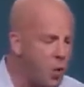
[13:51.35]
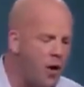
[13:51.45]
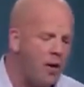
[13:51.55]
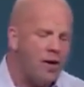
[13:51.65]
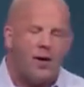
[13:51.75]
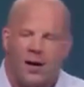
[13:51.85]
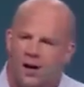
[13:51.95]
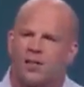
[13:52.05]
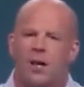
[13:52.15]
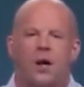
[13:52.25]
Well,
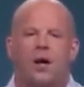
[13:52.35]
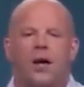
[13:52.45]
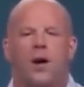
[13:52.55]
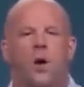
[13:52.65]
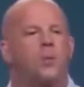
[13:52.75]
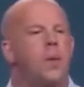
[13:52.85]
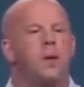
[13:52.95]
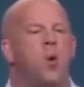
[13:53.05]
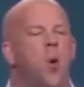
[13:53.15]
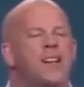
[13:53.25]
here,
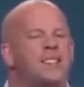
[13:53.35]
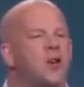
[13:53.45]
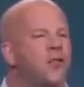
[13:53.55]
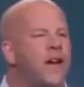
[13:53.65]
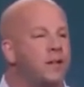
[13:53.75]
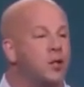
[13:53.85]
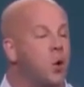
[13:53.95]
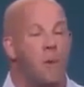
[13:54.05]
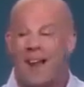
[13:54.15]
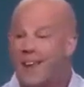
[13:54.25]
people go, what's your favorite tool?
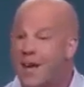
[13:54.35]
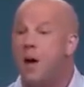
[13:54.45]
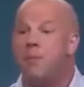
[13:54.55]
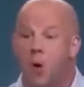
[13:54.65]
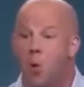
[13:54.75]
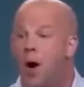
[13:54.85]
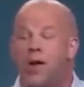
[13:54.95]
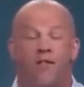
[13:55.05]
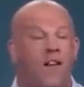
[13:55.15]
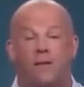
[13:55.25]
My number one
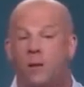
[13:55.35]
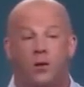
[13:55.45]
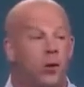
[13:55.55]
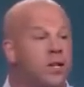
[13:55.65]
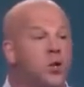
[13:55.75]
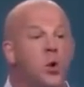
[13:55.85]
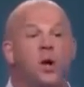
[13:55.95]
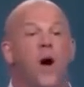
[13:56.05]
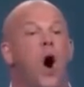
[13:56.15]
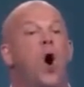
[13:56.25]
favorite recruiting tool
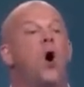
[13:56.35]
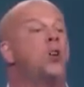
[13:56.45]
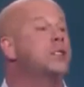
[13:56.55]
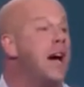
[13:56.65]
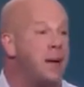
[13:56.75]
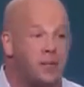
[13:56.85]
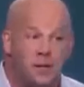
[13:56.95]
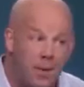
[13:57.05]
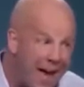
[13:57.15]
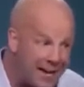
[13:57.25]
of all times is the
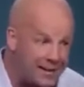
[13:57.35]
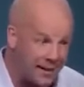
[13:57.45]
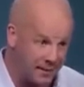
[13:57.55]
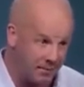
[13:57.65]
magazine.